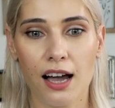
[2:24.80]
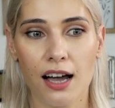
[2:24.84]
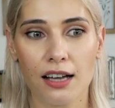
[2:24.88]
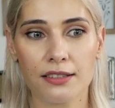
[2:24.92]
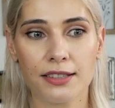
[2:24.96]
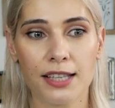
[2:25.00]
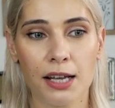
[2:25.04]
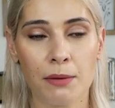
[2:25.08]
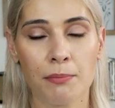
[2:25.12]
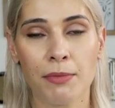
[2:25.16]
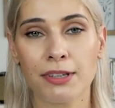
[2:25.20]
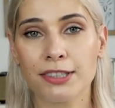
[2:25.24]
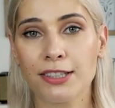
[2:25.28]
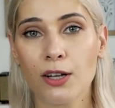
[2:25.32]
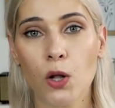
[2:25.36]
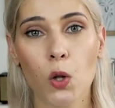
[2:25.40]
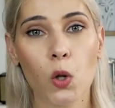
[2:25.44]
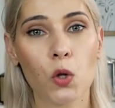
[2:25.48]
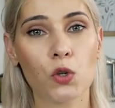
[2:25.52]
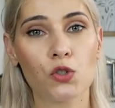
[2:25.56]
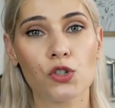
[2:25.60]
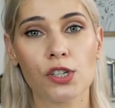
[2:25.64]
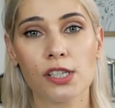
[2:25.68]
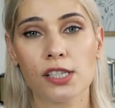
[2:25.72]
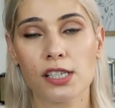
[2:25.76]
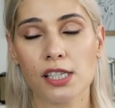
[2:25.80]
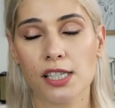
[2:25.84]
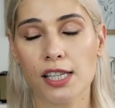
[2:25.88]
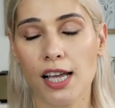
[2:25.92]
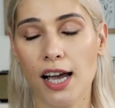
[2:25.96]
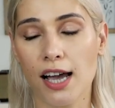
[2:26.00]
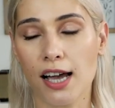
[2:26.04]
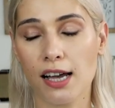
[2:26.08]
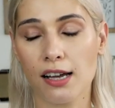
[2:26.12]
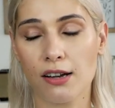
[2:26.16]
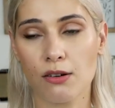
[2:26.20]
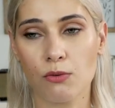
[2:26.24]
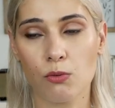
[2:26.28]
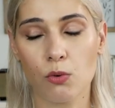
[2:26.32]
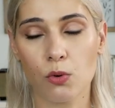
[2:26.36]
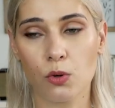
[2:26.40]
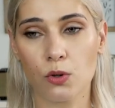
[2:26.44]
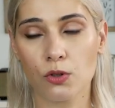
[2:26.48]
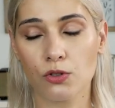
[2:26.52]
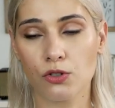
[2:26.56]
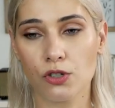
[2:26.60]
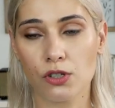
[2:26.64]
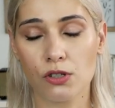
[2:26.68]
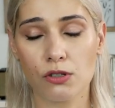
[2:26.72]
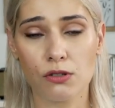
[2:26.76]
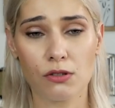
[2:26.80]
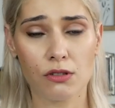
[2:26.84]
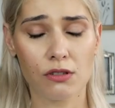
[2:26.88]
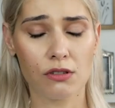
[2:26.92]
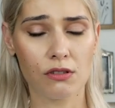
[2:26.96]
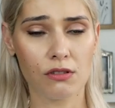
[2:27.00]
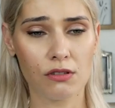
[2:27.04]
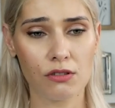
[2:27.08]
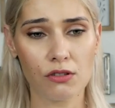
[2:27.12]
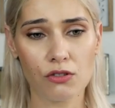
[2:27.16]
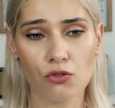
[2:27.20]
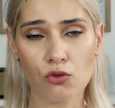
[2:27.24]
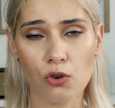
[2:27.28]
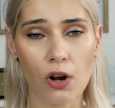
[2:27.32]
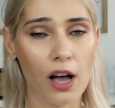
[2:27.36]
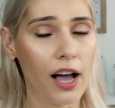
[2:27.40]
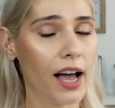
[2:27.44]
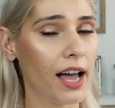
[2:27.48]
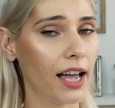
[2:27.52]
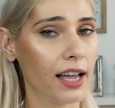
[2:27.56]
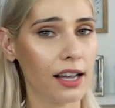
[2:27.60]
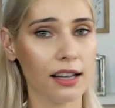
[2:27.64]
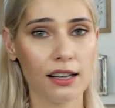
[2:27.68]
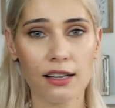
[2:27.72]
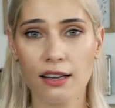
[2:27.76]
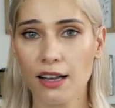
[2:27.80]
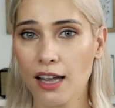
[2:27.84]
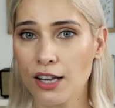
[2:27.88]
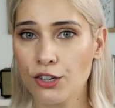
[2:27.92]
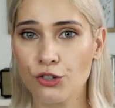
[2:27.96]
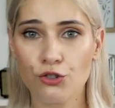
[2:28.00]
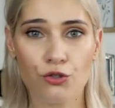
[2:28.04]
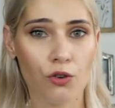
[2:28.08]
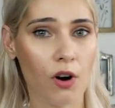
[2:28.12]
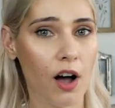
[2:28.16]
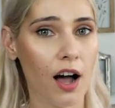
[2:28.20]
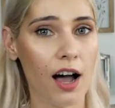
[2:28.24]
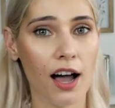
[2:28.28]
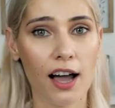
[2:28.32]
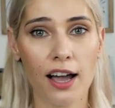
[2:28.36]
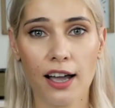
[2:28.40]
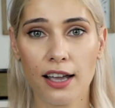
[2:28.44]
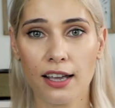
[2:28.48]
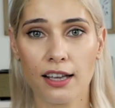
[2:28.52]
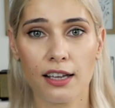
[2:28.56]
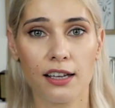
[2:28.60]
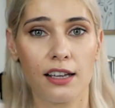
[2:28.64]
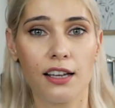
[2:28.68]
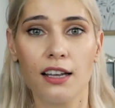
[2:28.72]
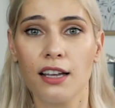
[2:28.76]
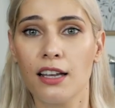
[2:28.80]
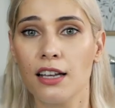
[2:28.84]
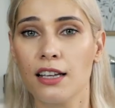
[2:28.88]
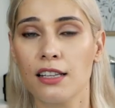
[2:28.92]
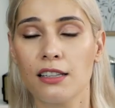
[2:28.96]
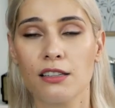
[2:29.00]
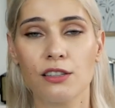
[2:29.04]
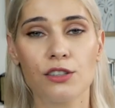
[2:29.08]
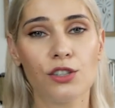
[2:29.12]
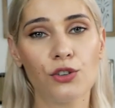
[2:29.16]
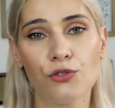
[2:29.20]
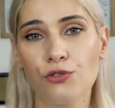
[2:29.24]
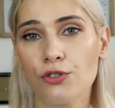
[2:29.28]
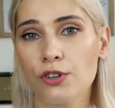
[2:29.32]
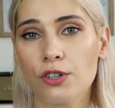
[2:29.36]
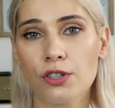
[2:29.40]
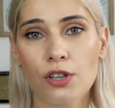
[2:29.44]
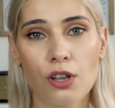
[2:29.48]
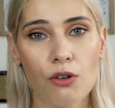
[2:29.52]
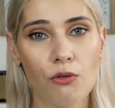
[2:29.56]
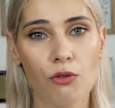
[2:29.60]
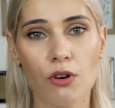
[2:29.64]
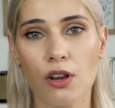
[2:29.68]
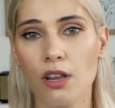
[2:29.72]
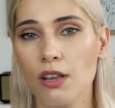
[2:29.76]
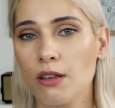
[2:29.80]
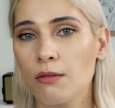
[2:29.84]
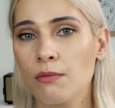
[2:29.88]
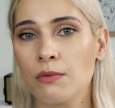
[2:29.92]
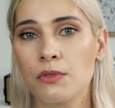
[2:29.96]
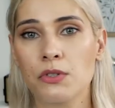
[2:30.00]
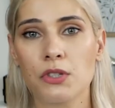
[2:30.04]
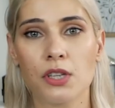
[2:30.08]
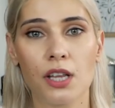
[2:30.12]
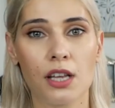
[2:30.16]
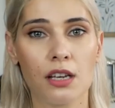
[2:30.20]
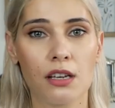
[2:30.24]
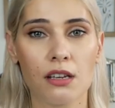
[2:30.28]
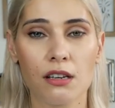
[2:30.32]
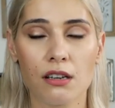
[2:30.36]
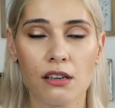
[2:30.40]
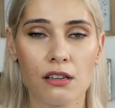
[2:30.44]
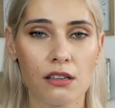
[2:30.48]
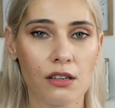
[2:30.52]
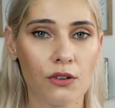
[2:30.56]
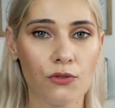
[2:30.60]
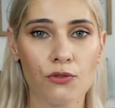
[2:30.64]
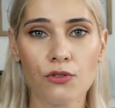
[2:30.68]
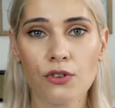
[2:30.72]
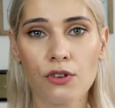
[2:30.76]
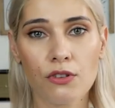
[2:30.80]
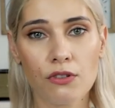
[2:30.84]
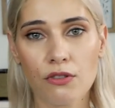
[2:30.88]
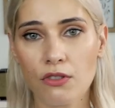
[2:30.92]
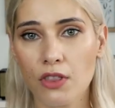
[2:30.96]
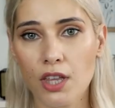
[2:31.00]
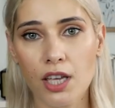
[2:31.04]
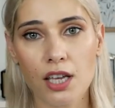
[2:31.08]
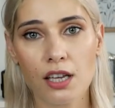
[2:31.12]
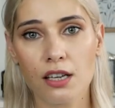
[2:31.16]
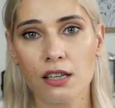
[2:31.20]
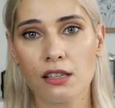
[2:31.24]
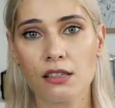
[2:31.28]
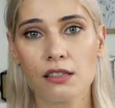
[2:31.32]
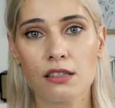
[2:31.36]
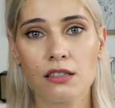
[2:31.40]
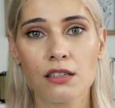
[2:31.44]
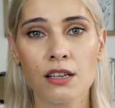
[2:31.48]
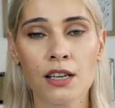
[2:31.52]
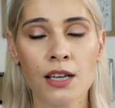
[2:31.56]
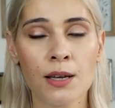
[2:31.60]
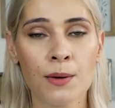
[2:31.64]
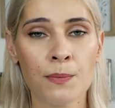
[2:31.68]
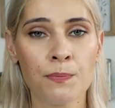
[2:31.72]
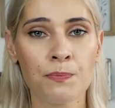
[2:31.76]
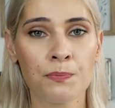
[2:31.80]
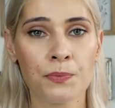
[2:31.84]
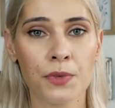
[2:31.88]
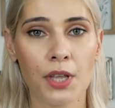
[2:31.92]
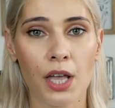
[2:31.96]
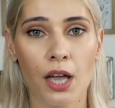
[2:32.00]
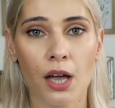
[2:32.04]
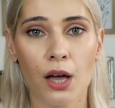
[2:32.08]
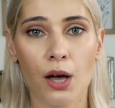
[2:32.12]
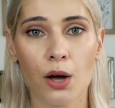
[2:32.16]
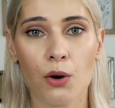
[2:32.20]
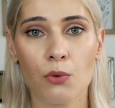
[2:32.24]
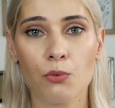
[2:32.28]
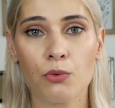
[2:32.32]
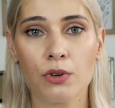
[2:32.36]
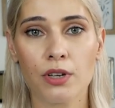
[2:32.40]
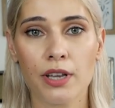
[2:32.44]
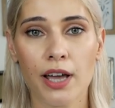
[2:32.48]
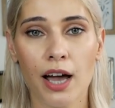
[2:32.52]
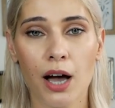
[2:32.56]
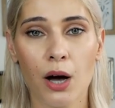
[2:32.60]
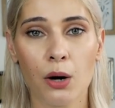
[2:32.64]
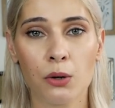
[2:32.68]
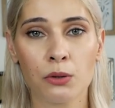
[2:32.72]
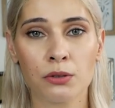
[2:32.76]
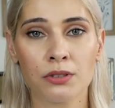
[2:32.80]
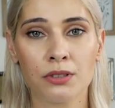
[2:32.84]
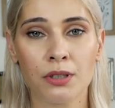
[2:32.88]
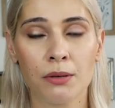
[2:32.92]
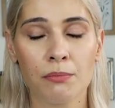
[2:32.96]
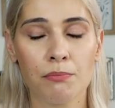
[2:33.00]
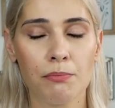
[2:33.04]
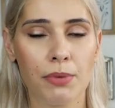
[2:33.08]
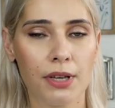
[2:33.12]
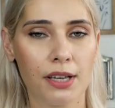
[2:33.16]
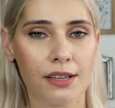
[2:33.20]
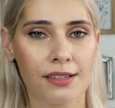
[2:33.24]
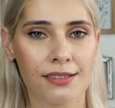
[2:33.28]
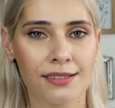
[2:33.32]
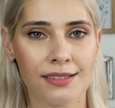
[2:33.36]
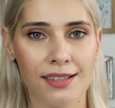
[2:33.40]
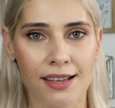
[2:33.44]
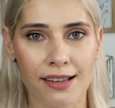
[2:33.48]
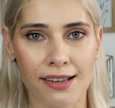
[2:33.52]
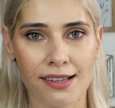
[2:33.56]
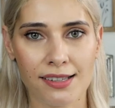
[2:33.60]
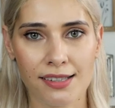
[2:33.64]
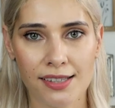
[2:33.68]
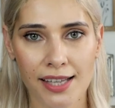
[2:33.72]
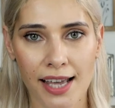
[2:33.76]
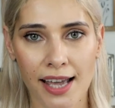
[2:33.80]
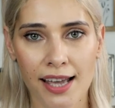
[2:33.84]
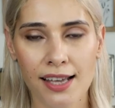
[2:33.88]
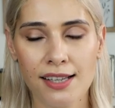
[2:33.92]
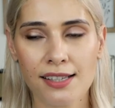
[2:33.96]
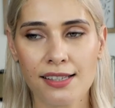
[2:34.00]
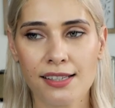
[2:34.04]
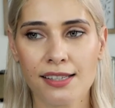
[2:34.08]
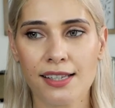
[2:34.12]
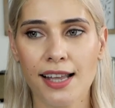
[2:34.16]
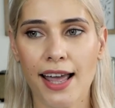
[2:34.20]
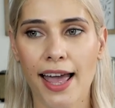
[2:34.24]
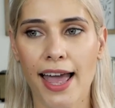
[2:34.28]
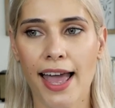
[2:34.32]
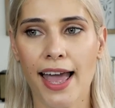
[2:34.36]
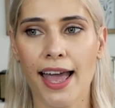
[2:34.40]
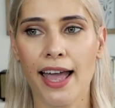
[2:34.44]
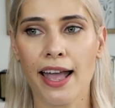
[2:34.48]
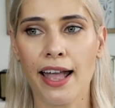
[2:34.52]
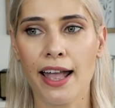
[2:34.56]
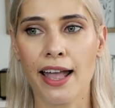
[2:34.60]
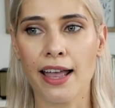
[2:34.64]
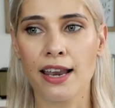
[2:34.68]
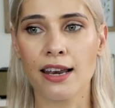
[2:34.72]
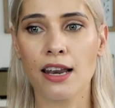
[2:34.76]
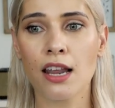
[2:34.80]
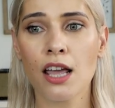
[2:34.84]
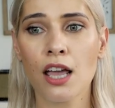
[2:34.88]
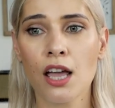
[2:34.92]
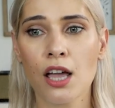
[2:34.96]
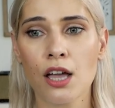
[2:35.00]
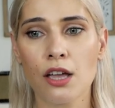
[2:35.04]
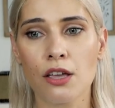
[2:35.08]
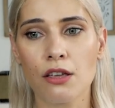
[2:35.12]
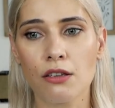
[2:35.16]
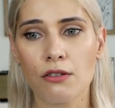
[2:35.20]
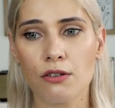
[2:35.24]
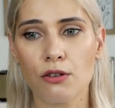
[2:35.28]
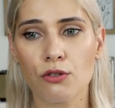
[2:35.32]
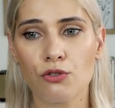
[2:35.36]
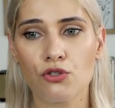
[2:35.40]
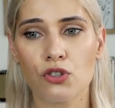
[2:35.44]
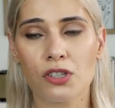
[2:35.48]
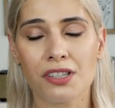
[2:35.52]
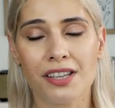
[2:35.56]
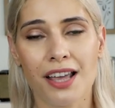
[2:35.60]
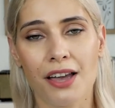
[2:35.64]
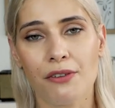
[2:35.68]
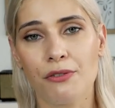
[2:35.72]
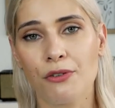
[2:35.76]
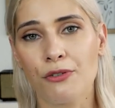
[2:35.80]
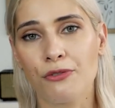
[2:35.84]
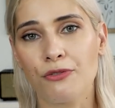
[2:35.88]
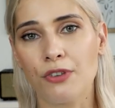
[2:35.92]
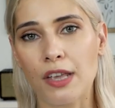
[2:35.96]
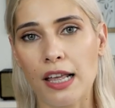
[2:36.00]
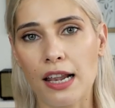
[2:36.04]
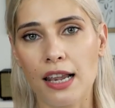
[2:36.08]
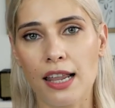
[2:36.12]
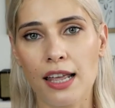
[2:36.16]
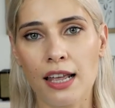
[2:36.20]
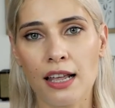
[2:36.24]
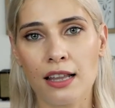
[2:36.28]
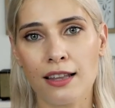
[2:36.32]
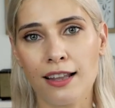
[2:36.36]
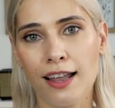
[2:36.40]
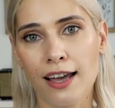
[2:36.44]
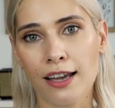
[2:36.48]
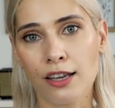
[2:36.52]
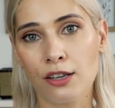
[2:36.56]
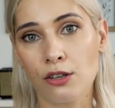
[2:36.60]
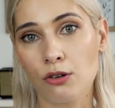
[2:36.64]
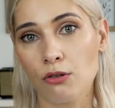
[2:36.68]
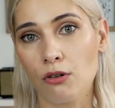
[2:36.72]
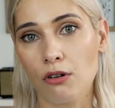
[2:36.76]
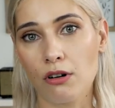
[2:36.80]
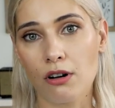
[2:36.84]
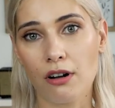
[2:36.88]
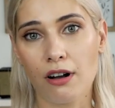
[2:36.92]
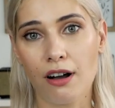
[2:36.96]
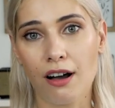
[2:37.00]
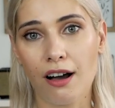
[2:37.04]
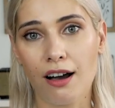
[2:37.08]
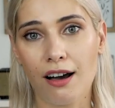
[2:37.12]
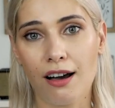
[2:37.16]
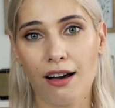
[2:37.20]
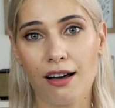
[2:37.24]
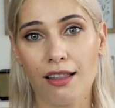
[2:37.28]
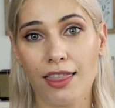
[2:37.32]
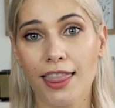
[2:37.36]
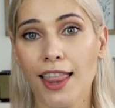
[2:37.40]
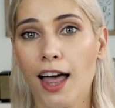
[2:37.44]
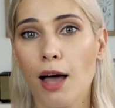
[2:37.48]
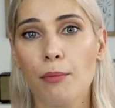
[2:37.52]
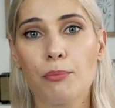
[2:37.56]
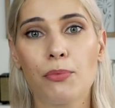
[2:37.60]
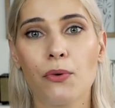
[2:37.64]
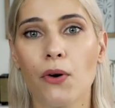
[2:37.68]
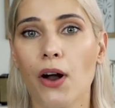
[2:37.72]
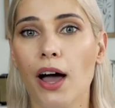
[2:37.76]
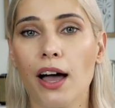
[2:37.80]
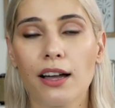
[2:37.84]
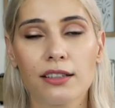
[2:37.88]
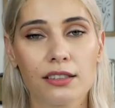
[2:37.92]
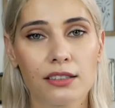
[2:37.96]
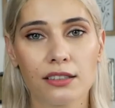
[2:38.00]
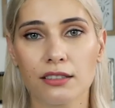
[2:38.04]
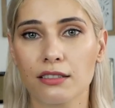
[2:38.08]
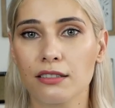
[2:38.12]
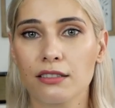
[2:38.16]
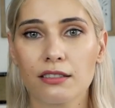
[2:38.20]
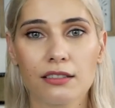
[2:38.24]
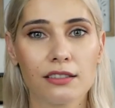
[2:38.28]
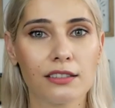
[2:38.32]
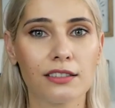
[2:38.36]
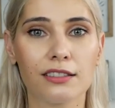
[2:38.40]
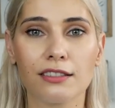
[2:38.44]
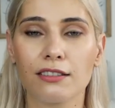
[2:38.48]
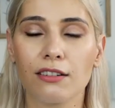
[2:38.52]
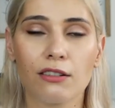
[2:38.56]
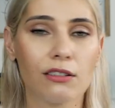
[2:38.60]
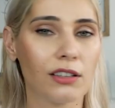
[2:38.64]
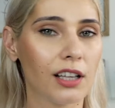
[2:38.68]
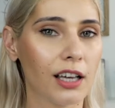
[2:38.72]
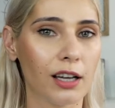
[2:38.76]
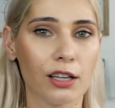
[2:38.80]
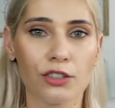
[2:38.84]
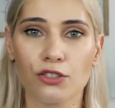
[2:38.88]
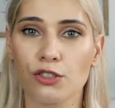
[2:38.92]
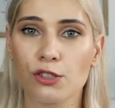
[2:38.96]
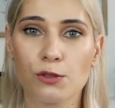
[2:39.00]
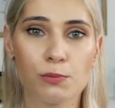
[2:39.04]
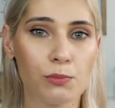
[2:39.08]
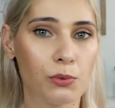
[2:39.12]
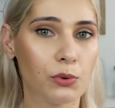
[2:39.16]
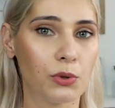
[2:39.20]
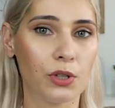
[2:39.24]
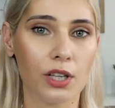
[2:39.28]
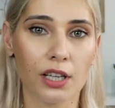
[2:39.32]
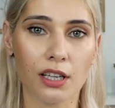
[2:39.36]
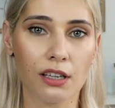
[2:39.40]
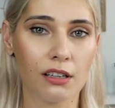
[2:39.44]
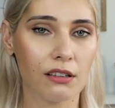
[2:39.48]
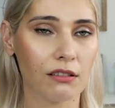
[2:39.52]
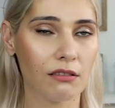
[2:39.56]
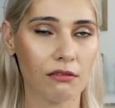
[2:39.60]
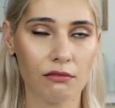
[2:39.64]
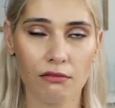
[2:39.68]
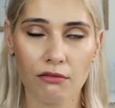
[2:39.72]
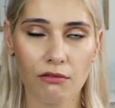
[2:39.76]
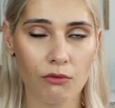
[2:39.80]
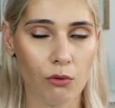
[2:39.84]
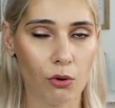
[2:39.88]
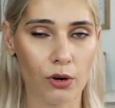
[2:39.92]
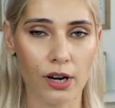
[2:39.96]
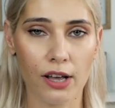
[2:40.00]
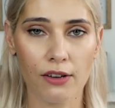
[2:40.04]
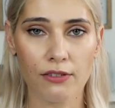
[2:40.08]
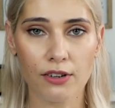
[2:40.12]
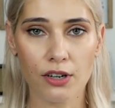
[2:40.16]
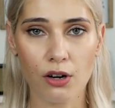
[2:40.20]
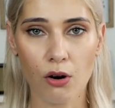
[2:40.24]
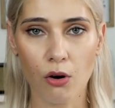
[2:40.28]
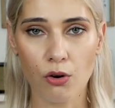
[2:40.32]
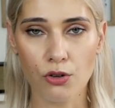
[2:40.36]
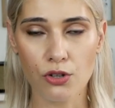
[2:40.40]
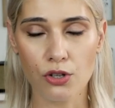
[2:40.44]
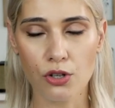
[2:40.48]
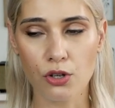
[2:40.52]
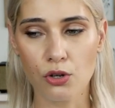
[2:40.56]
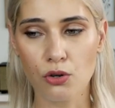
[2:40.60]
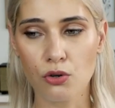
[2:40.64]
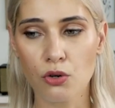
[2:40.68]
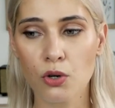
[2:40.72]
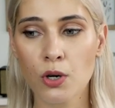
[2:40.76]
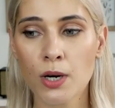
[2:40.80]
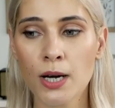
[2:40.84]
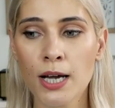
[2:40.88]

dermatologists that I will just try and try different creams and different things uh, without big success and you just have a feeling like you're a lab rat, you know, like just putting whatever on you.